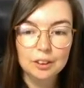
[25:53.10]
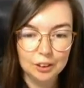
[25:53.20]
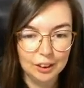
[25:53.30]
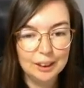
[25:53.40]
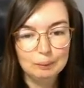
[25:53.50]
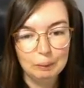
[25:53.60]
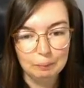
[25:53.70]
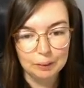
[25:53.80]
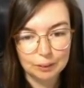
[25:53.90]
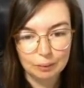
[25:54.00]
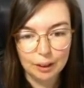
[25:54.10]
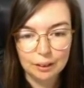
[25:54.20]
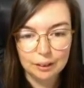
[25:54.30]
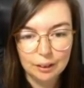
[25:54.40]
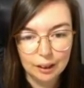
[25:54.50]
these people as well
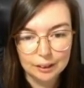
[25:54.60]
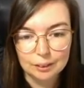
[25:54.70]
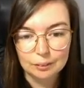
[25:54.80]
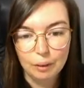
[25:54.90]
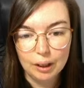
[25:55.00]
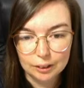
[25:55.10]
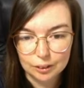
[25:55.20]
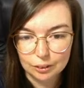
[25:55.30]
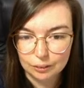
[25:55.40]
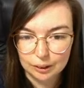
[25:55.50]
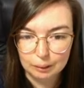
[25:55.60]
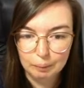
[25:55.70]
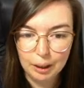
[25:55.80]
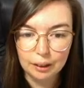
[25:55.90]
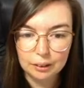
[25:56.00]
as those in the
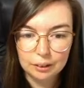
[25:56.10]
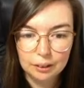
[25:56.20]
park.